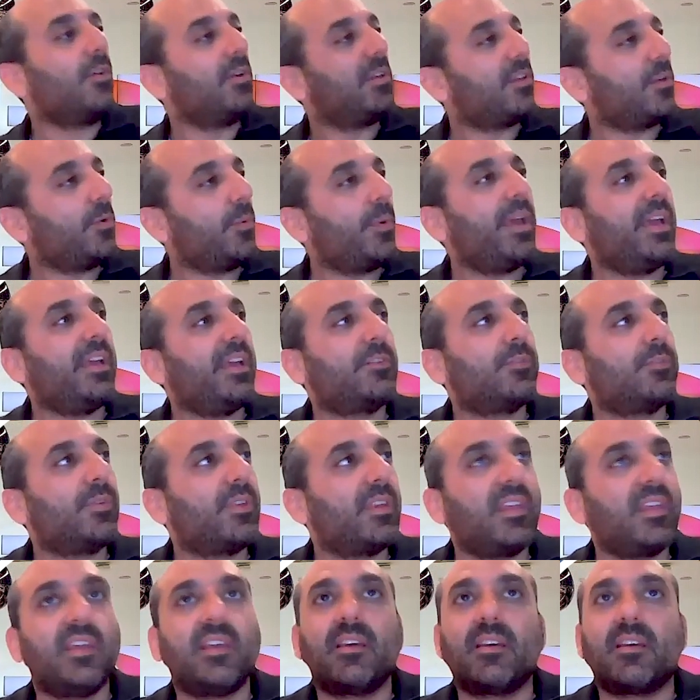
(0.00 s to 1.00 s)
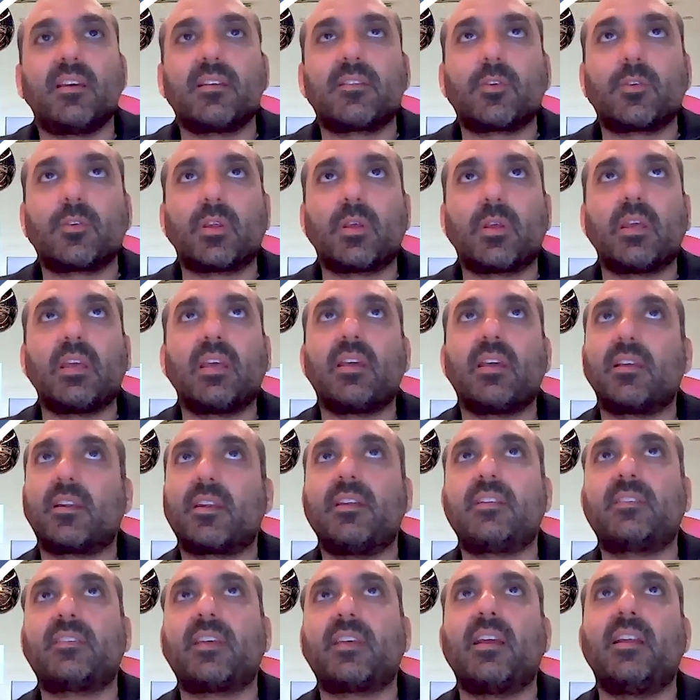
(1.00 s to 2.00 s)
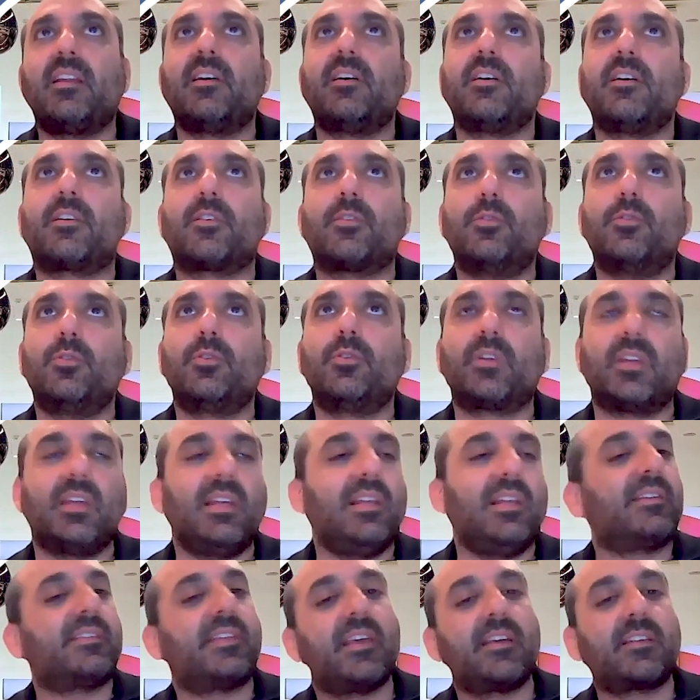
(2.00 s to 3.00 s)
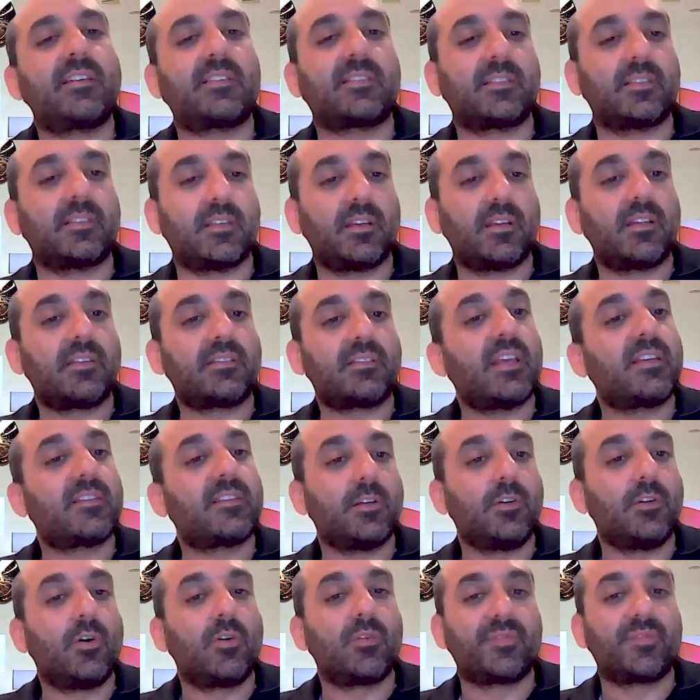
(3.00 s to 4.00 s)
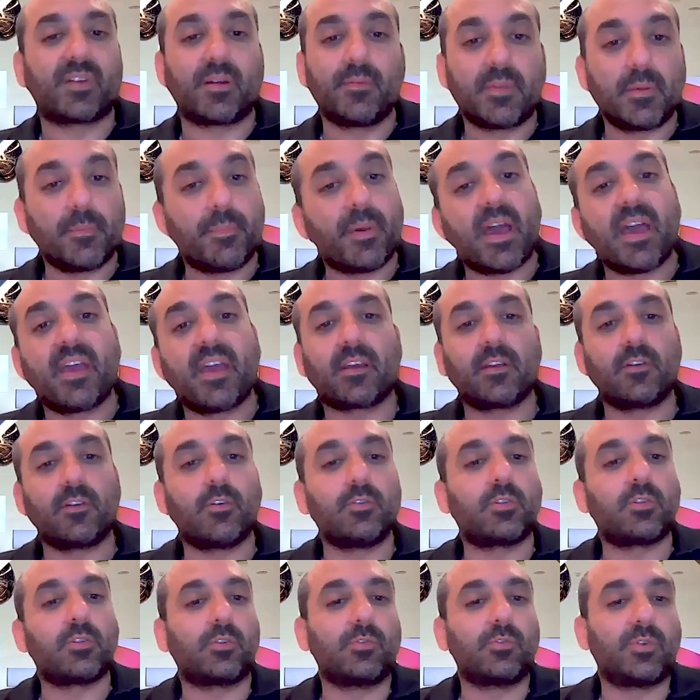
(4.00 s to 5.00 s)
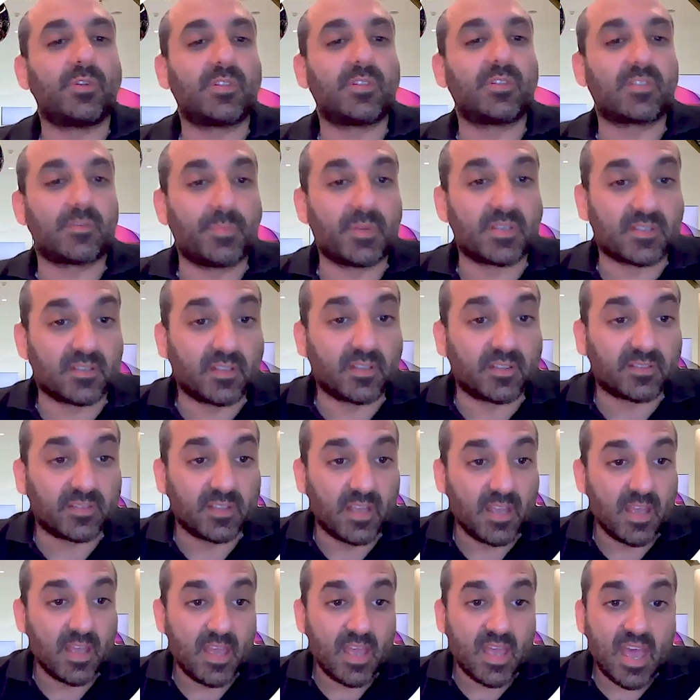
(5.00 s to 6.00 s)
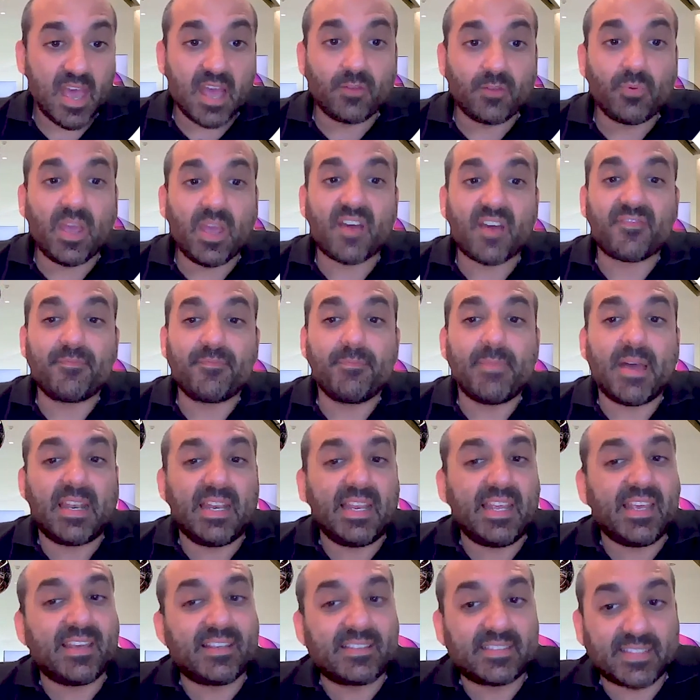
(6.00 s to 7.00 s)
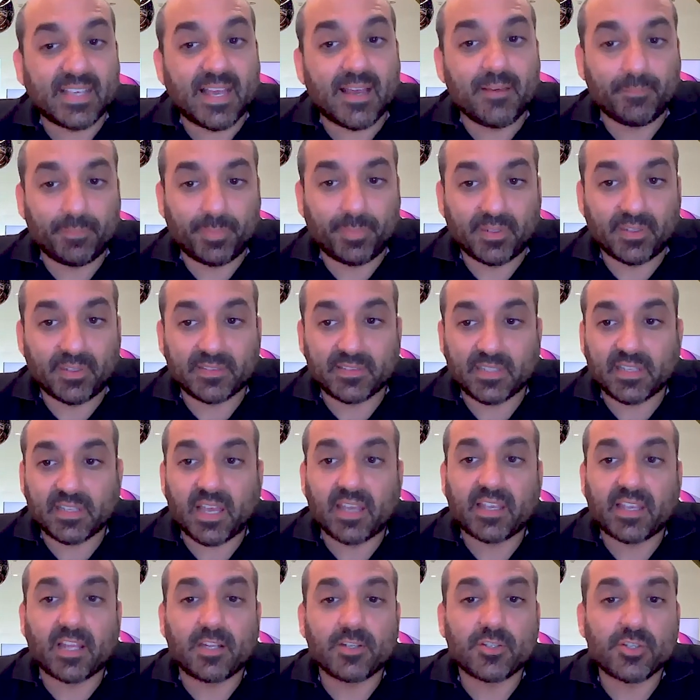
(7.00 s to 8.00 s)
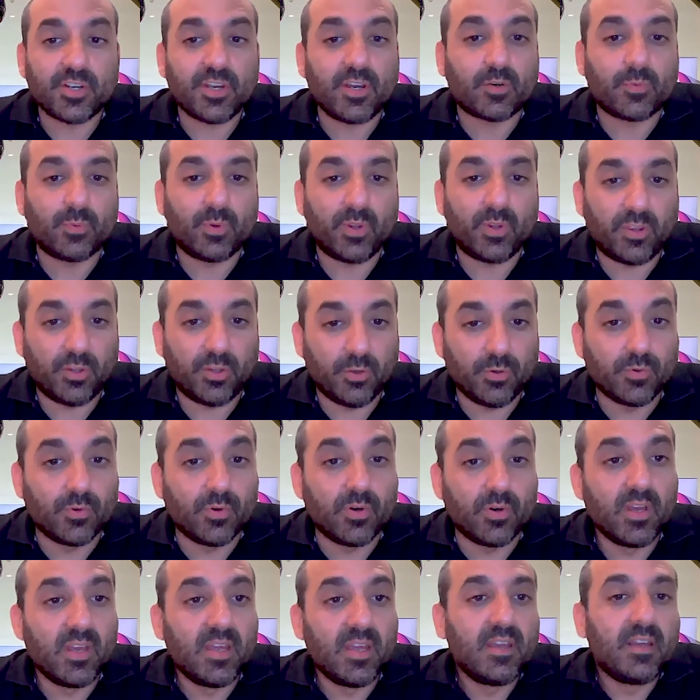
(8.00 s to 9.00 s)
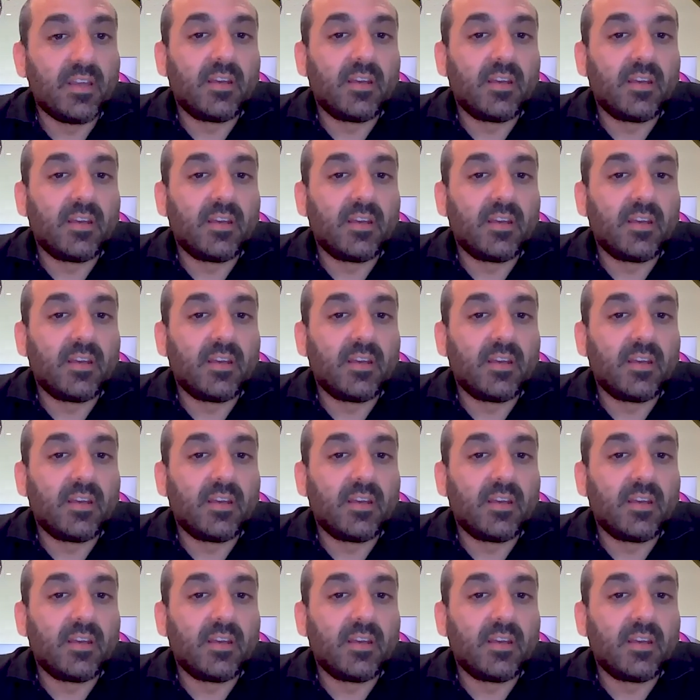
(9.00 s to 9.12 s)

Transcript: all the way to the retailer who really takes a loan from the bank in order to do his business. And we have many examples that I can share with you